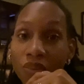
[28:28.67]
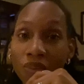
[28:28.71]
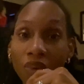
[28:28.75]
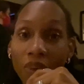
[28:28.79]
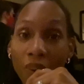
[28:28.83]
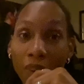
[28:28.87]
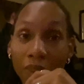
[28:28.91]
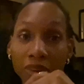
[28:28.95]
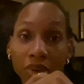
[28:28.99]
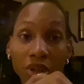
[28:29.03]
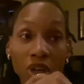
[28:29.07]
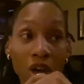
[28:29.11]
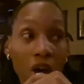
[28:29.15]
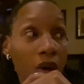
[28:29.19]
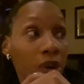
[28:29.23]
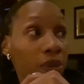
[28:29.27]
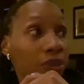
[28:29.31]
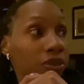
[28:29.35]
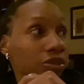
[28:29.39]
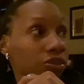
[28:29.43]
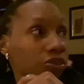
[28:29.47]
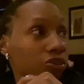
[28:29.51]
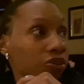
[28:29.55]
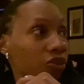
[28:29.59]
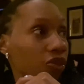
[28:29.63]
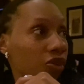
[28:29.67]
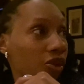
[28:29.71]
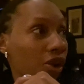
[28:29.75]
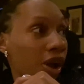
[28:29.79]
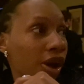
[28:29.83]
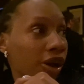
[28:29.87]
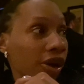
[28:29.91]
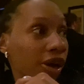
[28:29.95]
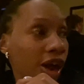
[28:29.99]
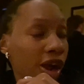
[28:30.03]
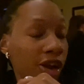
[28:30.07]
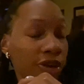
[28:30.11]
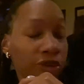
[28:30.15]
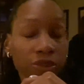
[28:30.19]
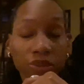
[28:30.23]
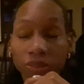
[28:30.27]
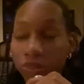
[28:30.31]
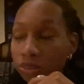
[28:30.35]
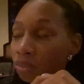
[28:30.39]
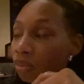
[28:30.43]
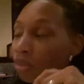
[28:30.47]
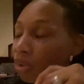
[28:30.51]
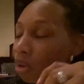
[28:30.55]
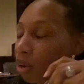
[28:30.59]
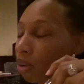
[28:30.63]
You yeah, got it, huh? I
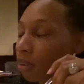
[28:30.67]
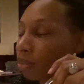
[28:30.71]
got